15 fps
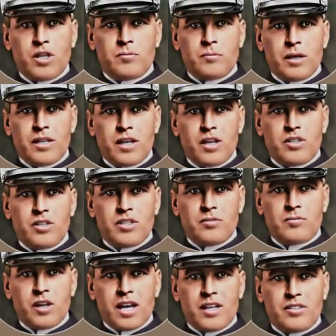One of my
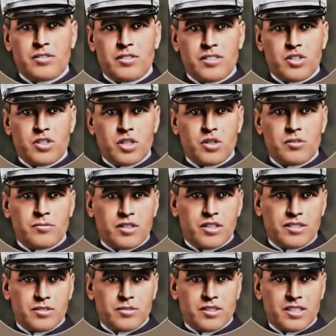largest fires as chief
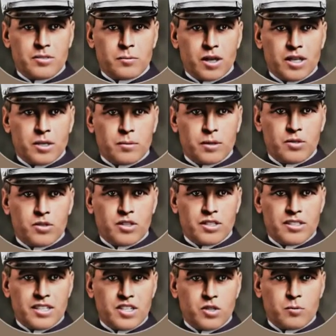included the
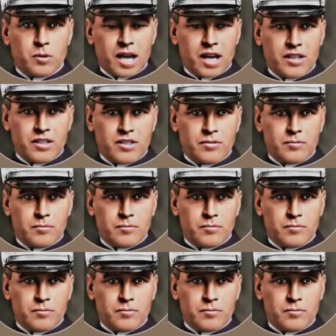Parliamentary Centre block.